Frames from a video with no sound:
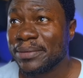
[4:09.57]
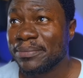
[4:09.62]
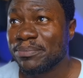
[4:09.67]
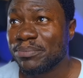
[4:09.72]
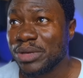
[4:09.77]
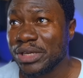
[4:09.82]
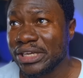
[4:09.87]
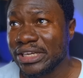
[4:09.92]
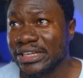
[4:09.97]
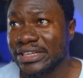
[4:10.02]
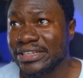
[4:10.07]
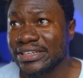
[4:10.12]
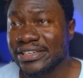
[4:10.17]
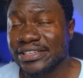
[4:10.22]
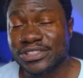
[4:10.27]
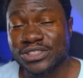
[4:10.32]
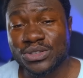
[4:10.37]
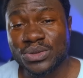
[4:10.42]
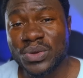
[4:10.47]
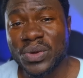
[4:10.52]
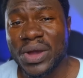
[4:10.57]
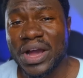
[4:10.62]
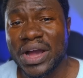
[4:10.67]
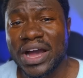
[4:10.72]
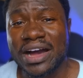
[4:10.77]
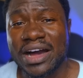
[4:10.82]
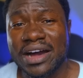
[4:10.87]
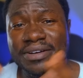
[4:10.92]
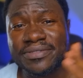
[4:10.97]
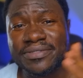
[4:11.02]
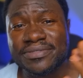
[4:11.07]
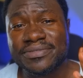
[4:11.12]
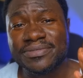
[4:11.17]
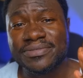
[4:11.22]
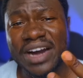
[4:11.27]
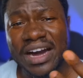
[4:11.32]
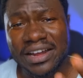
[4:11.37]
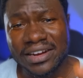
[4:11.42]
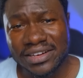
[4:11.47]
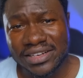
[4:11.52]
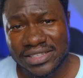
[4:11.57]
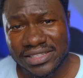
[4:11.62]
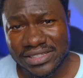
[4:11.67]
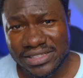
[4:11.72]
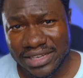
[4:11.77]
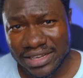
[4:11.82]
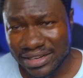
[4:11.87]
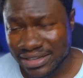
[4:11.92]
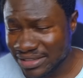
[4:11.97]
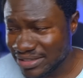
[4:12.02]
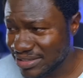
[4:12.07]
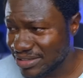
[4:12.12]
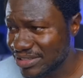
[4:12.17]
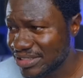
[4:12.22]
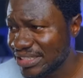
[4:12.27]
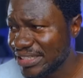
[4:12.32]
because you have understanding